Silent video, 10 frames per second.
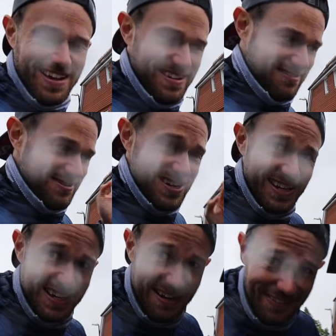is
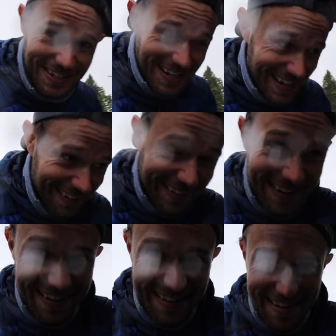really coming down
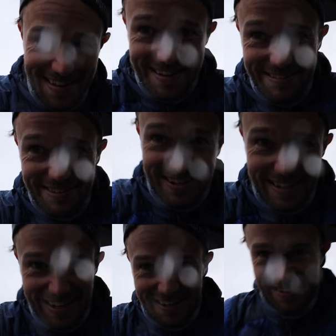right now.